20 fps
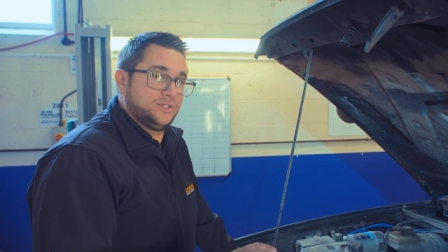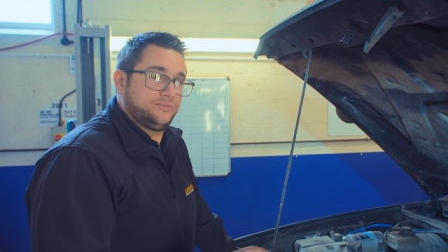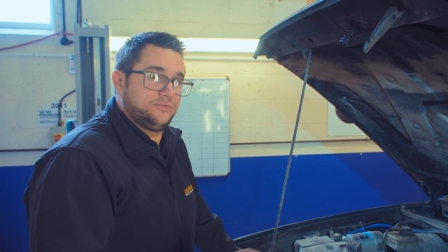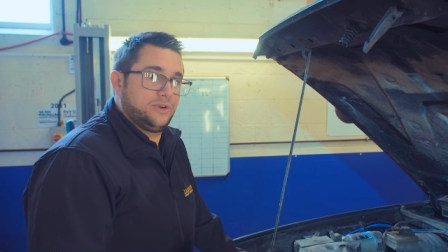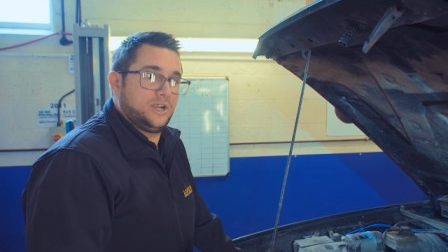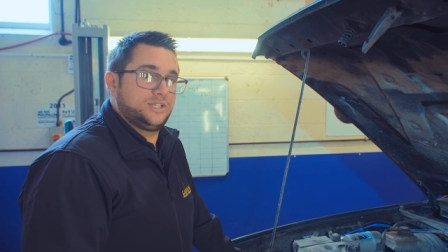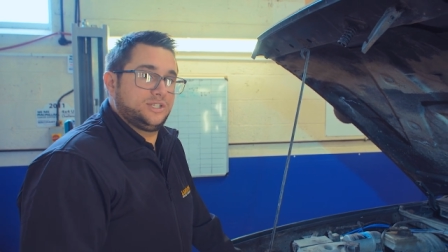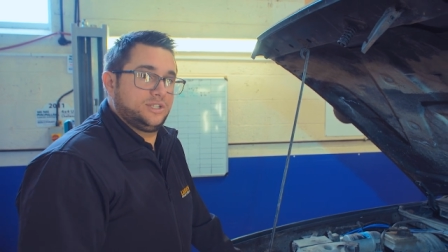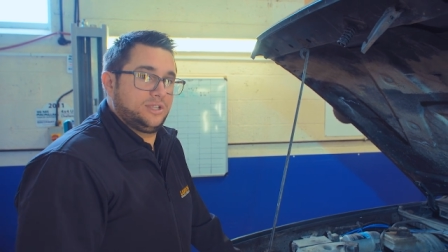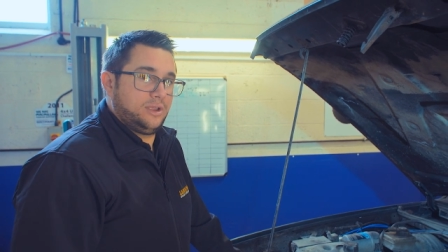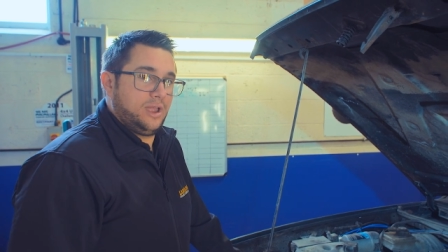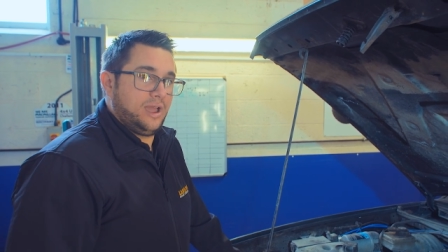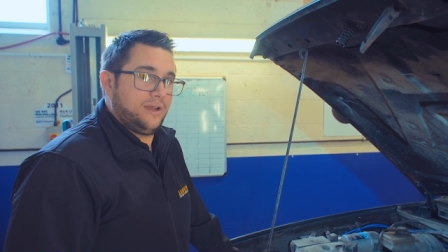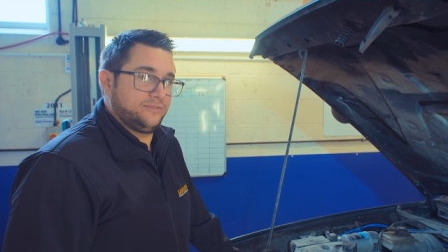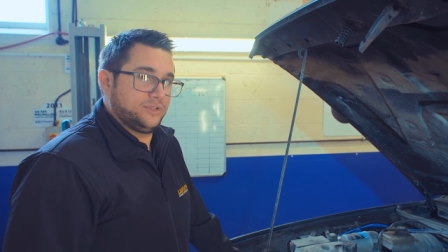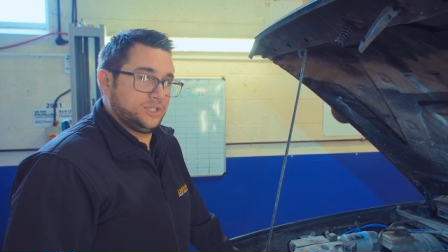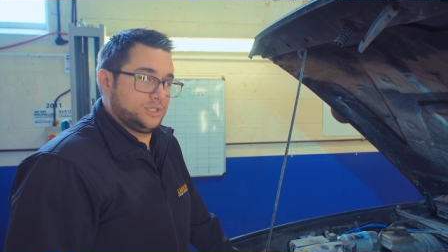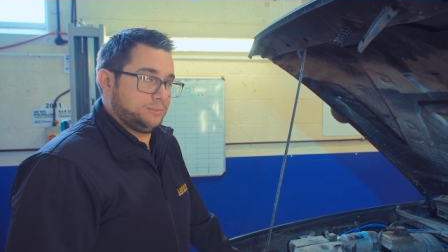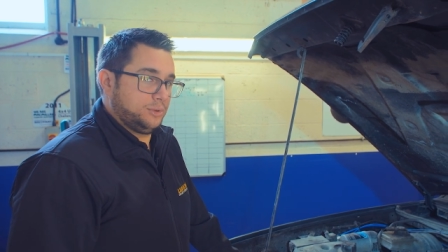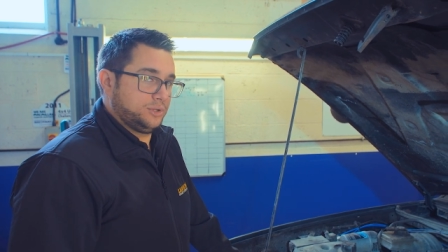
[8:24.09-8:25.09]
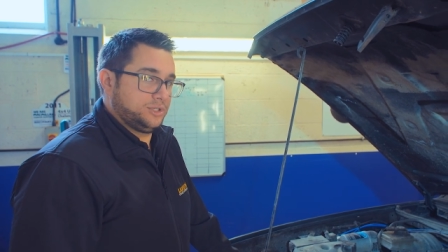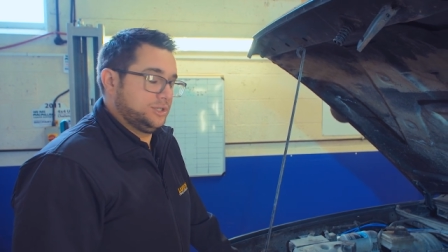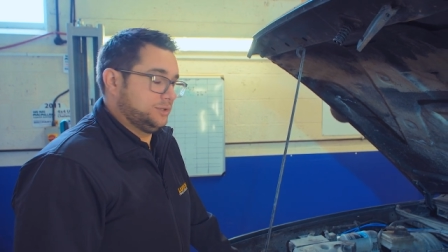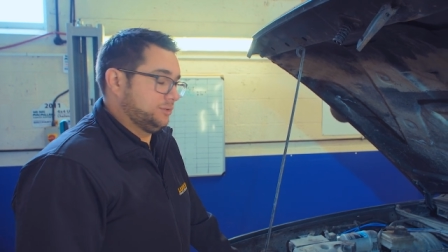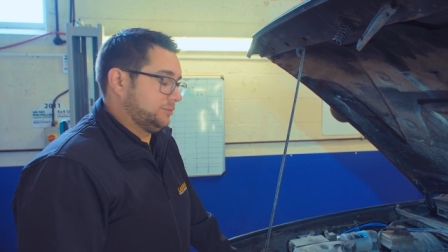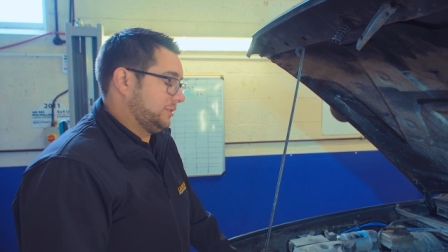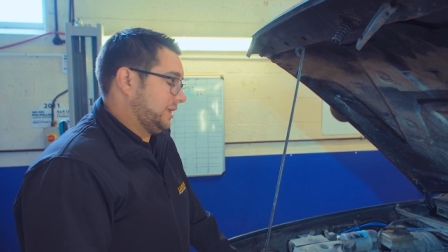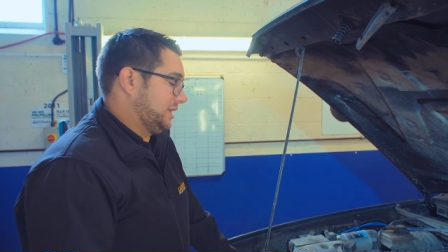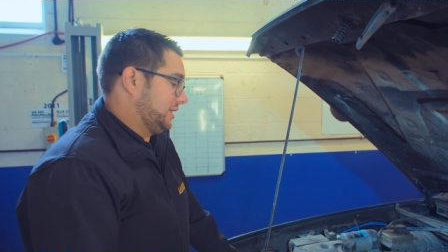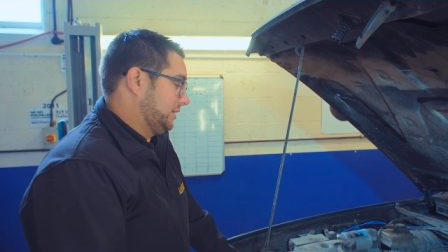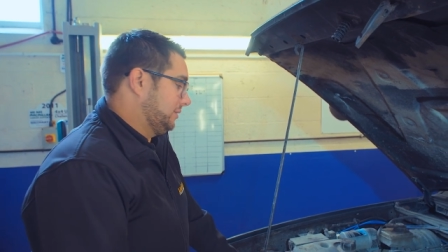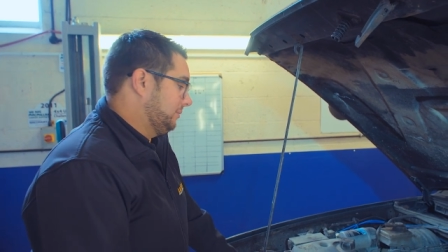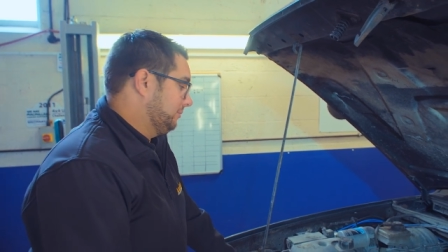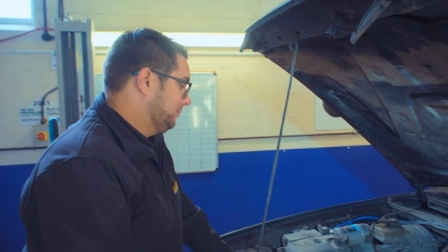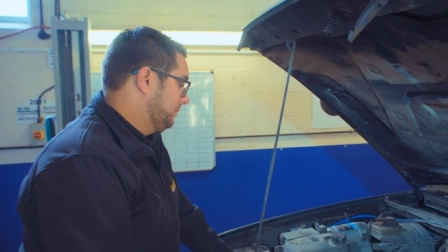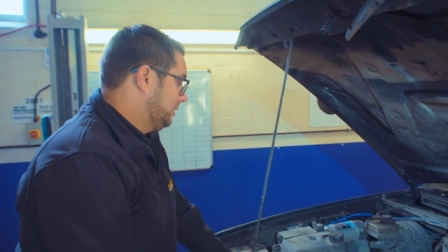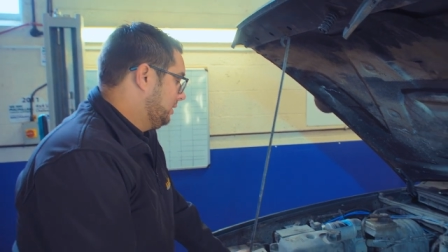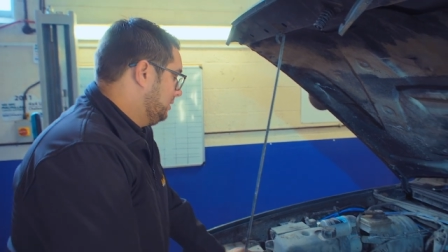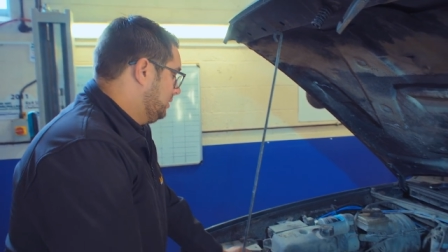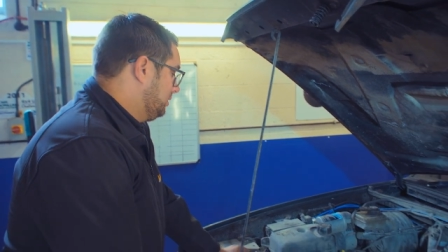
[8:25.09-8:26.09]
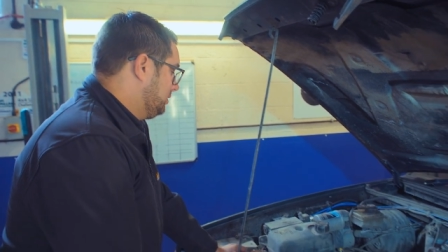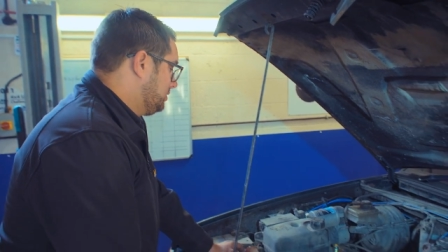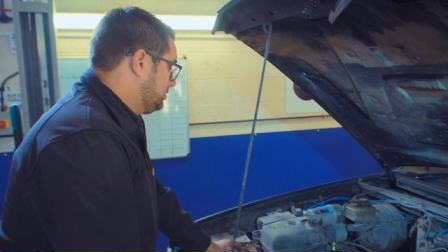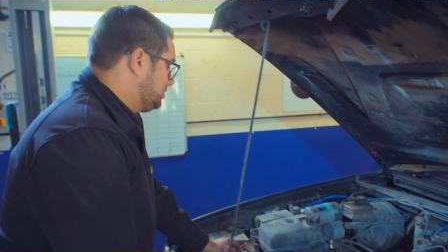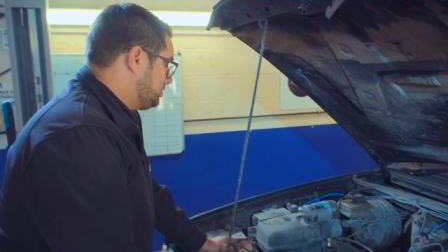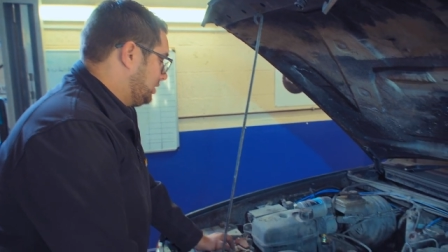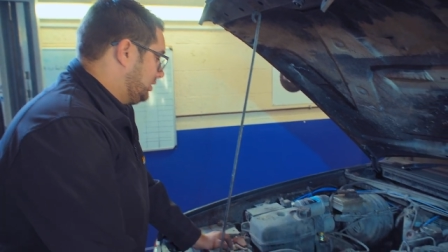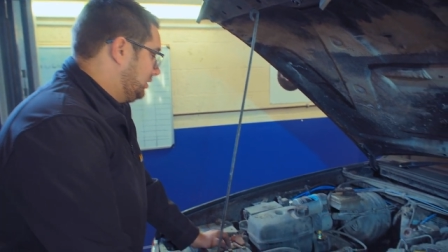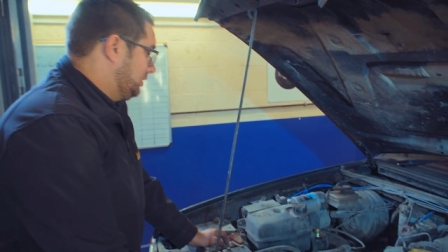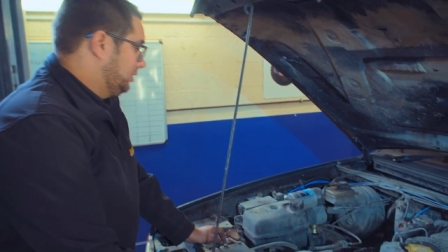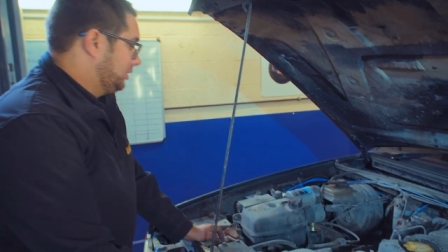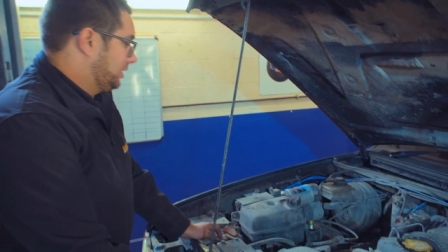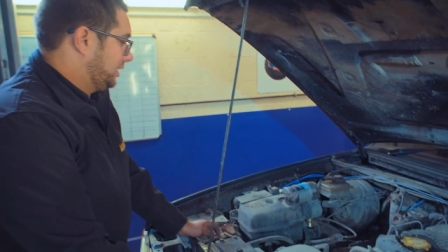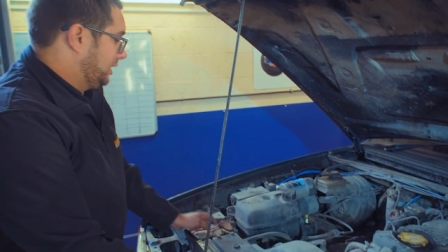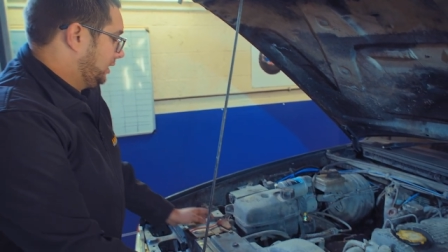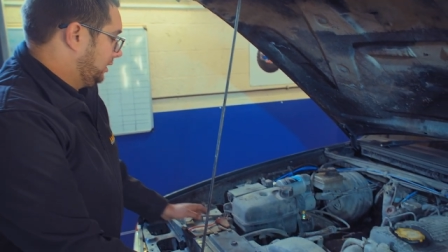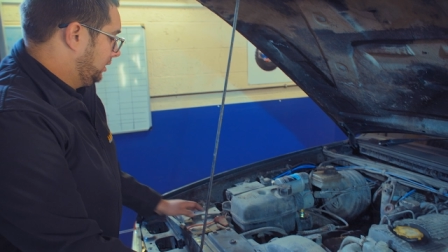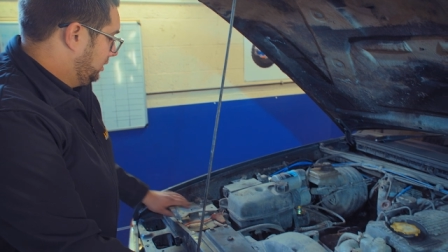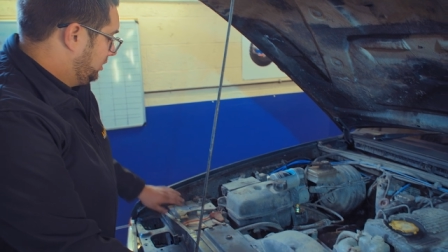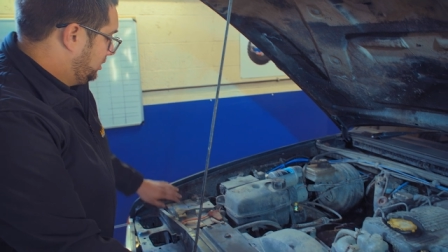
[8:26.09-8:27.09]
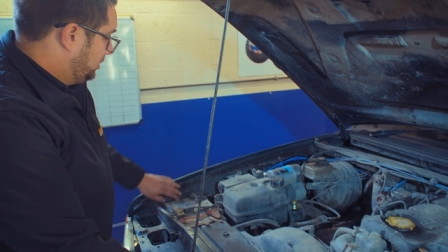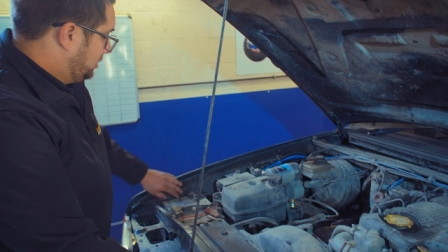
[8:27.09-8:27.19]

of rust that you haven't spotted already. So you're looking